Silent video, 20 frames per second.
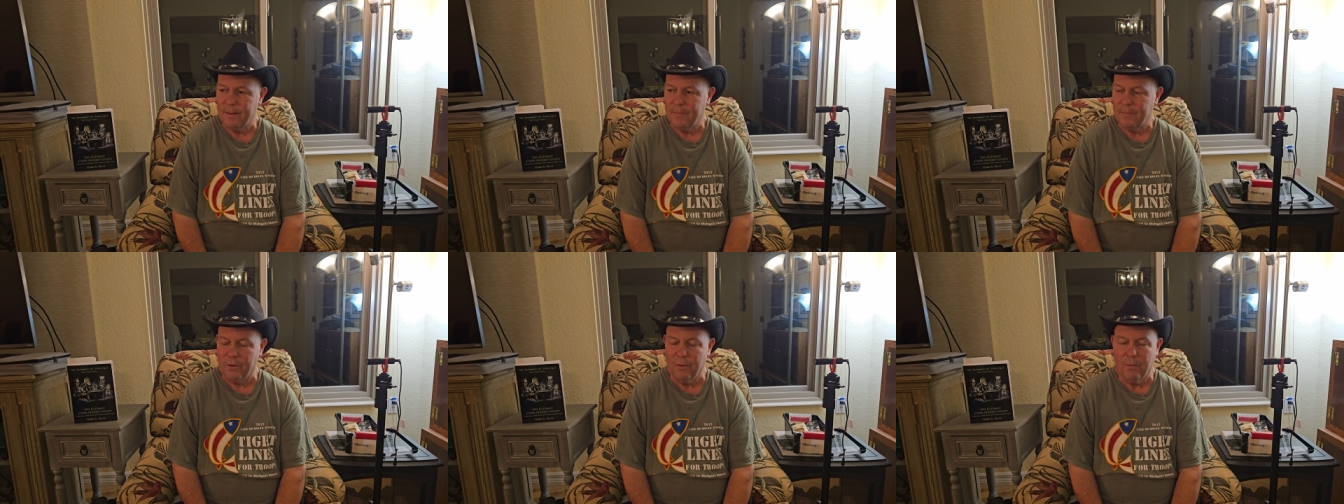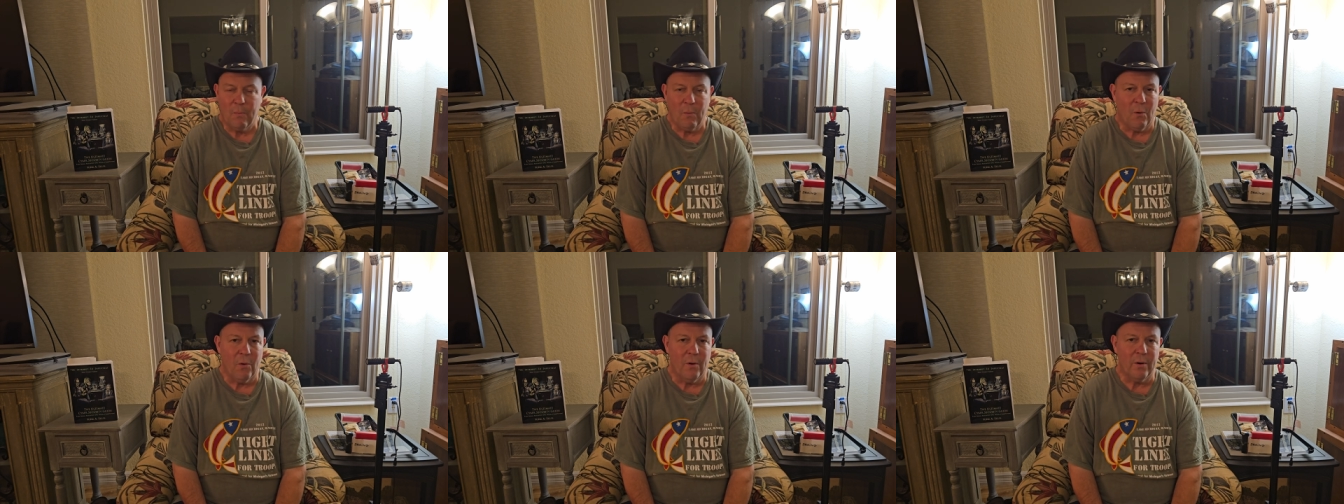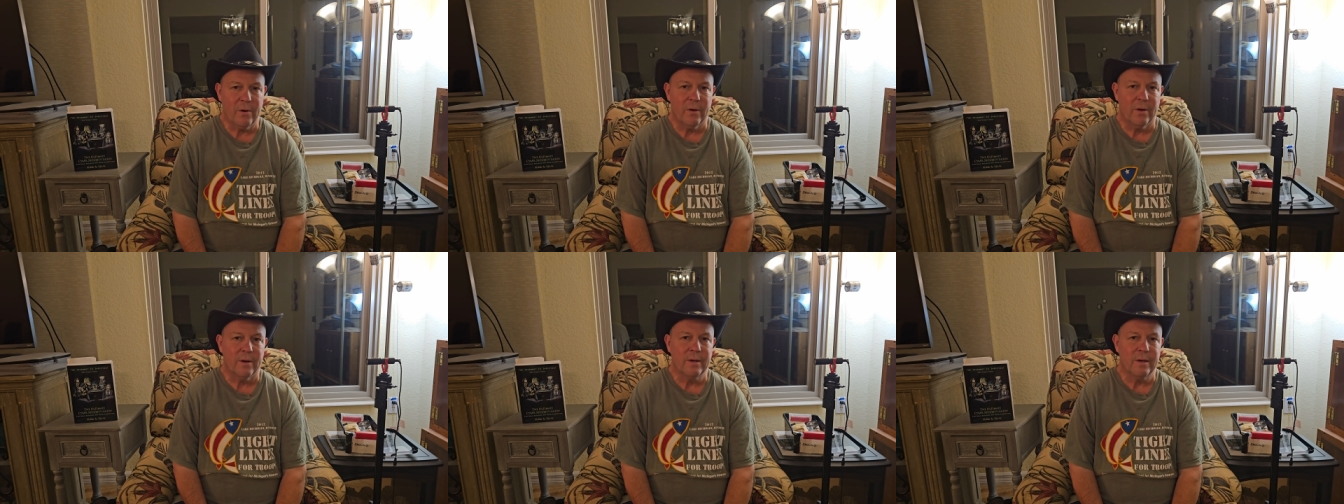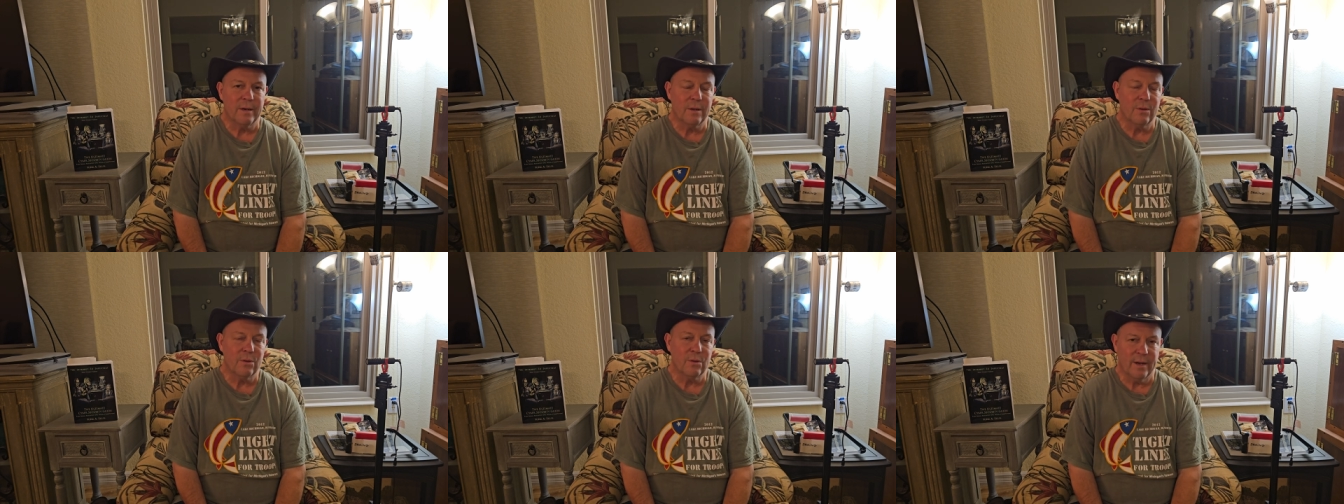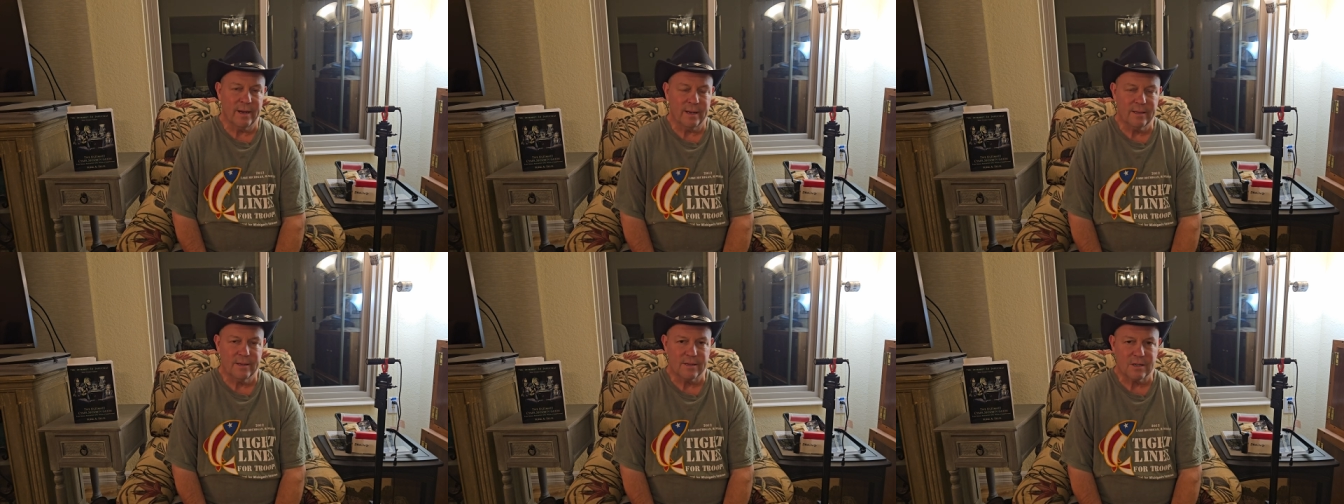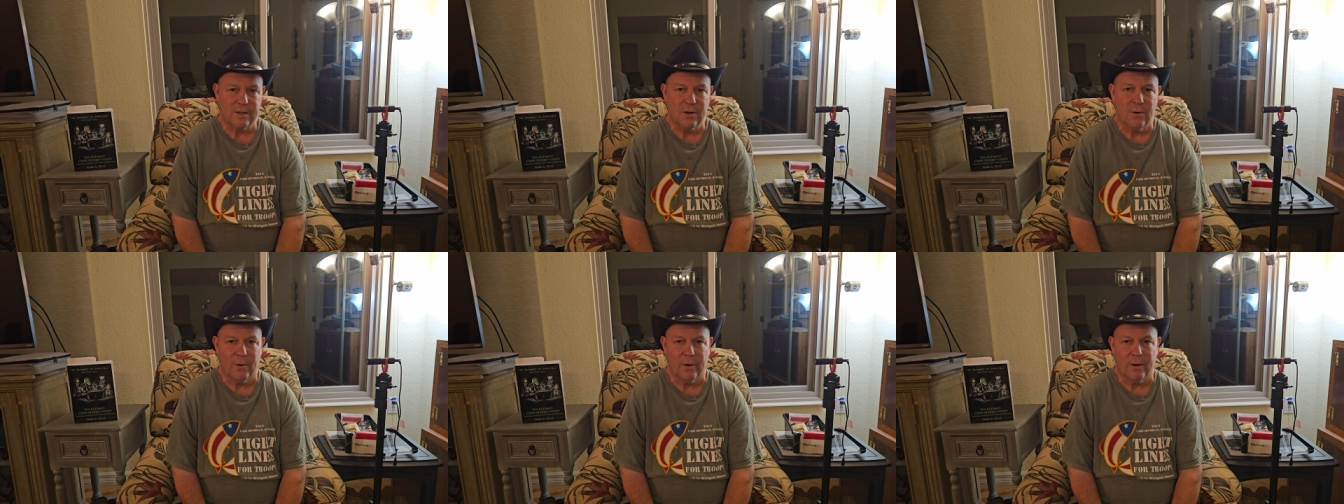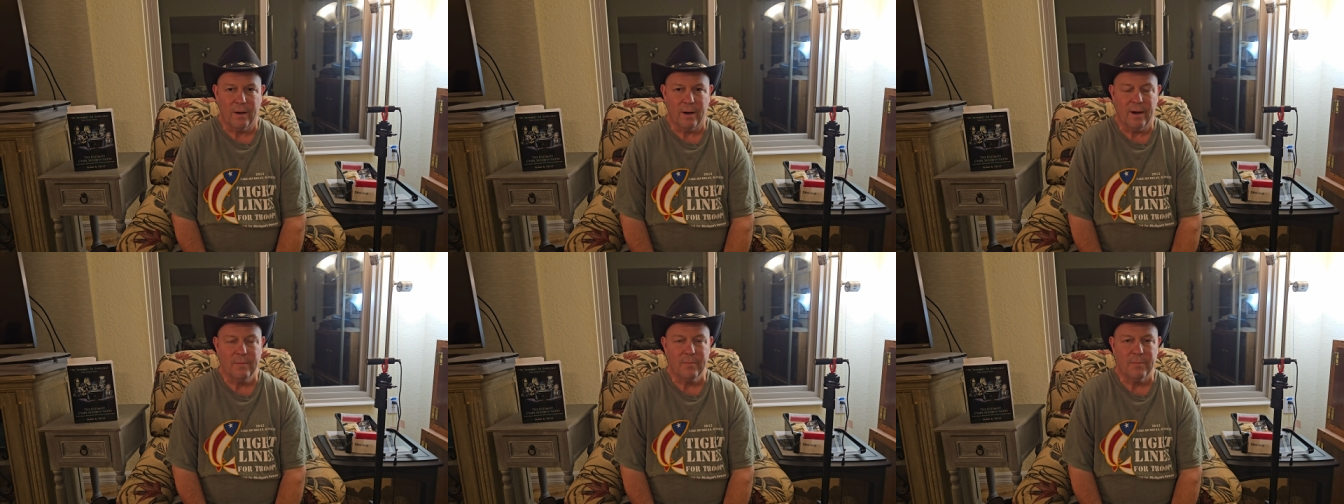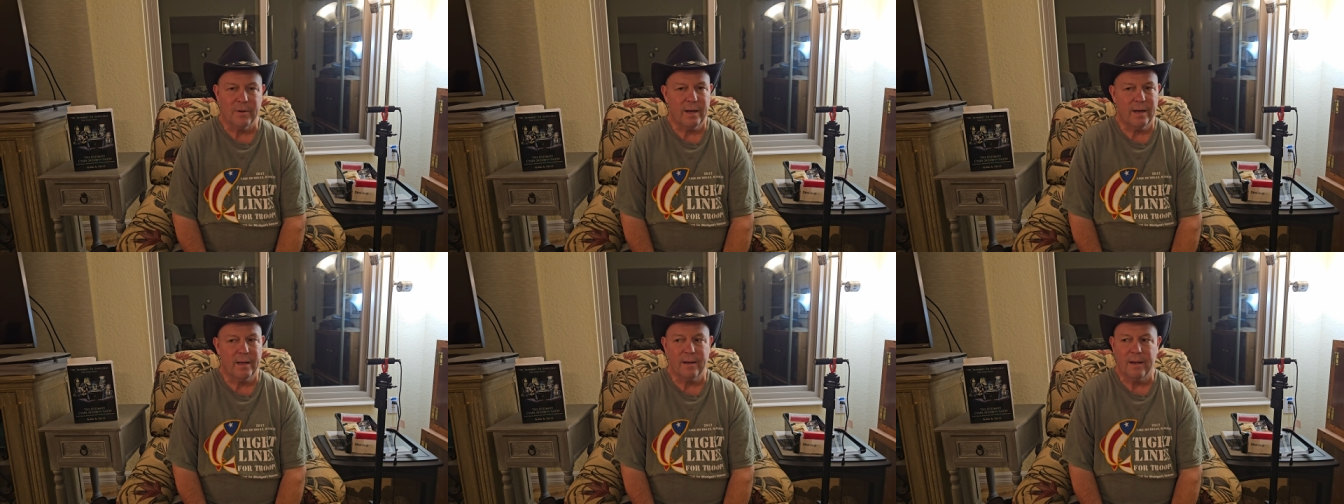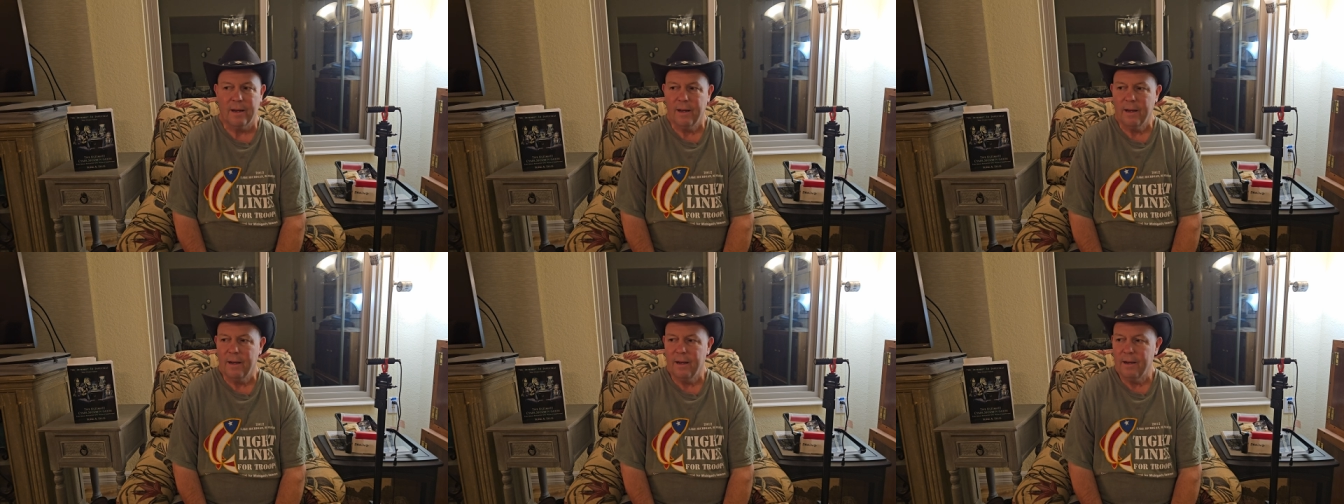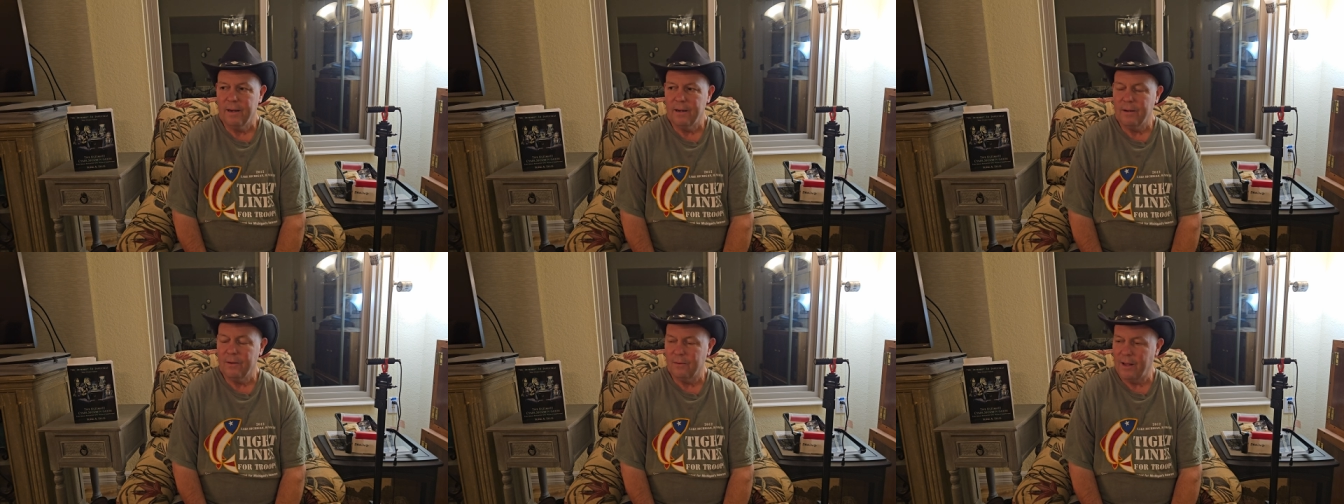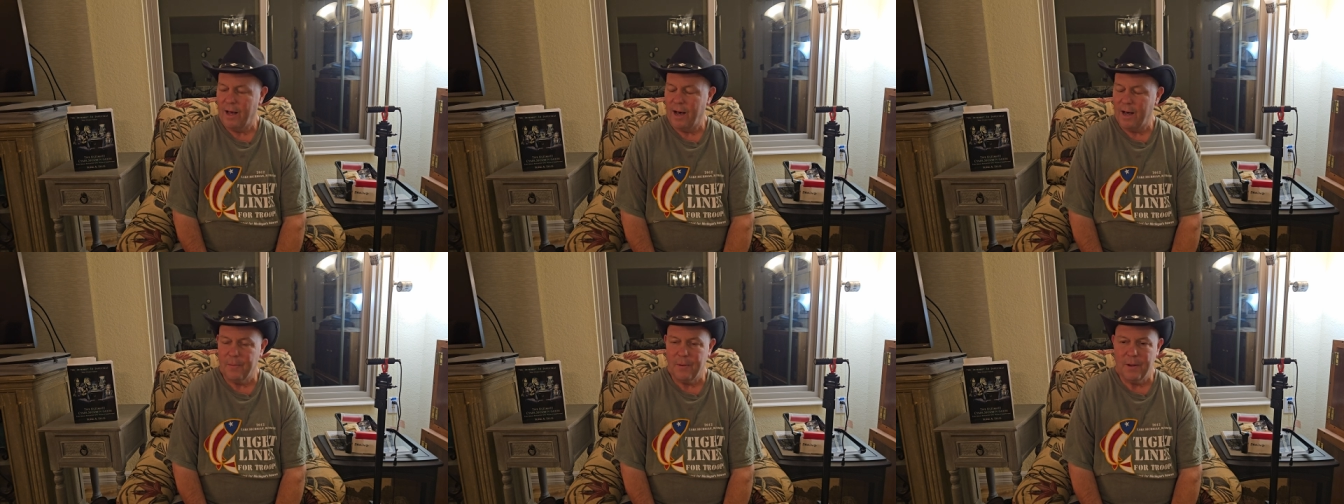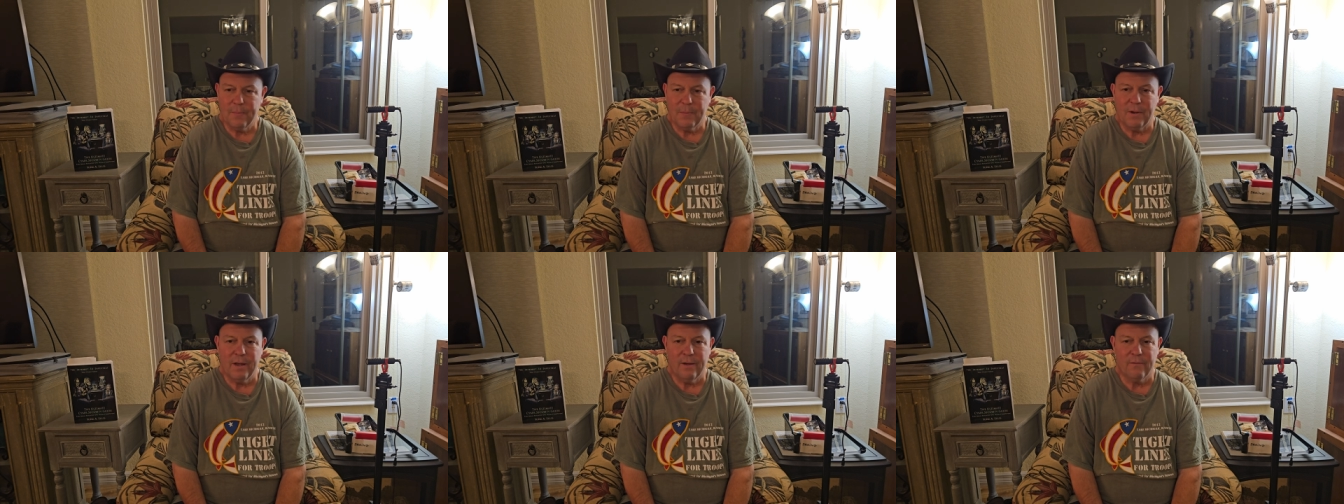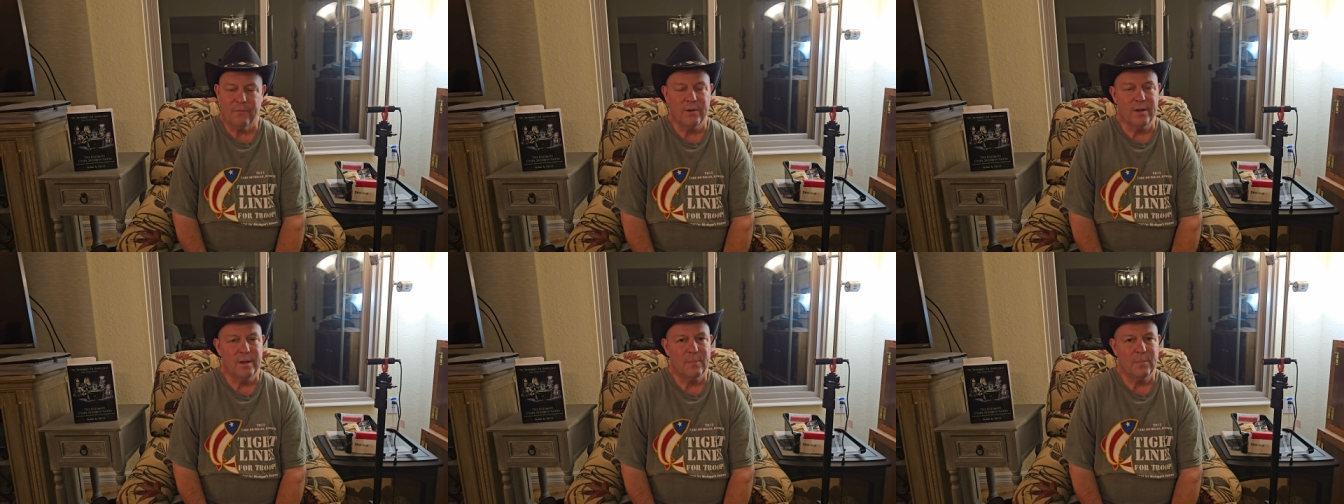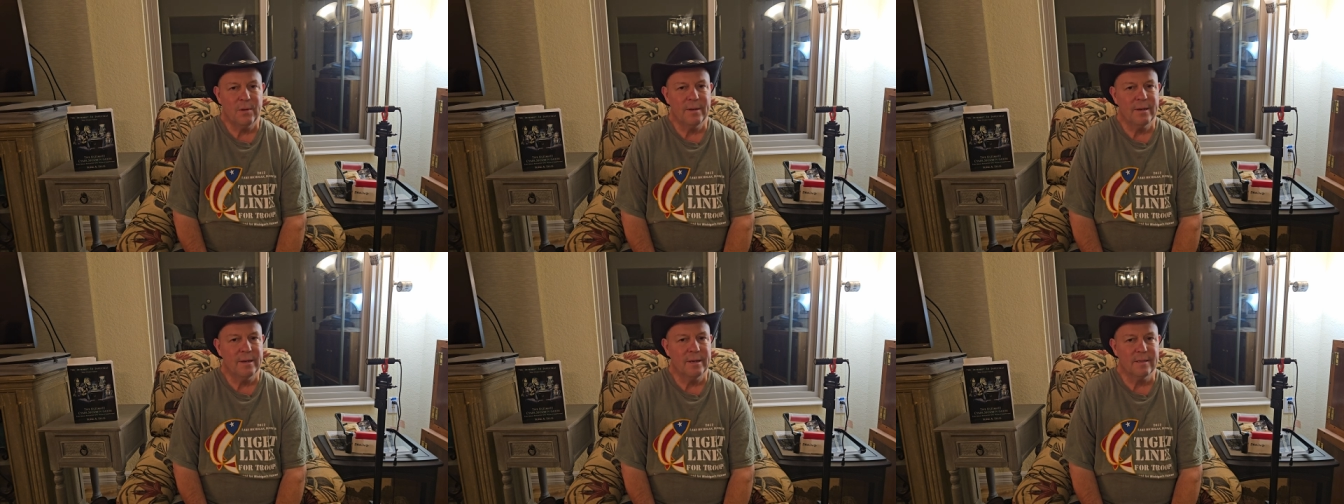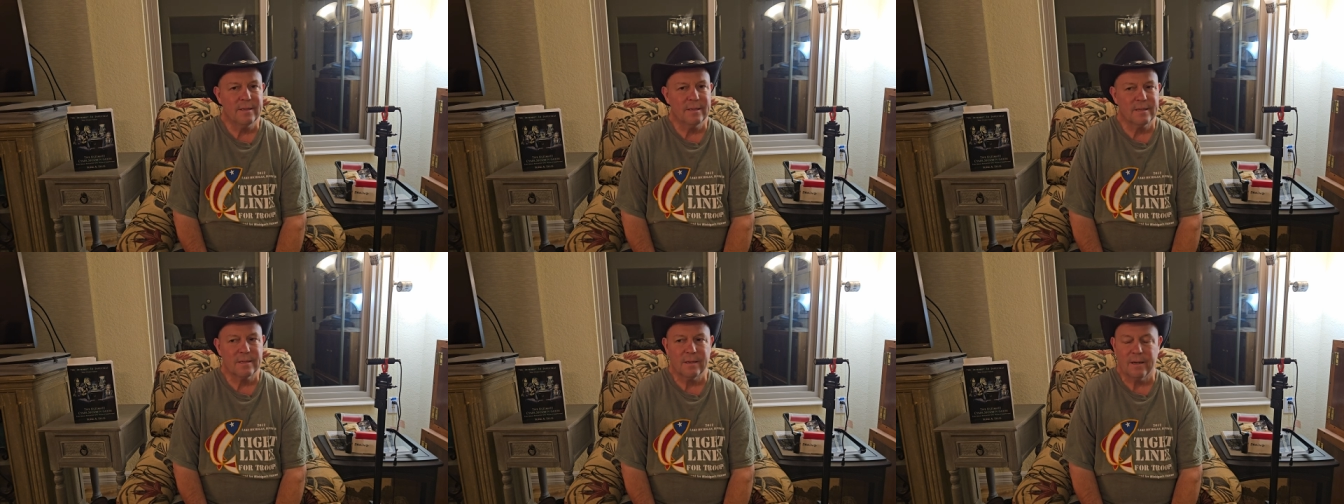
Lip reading: report on anything that's going on, but a lot of people have VPNs.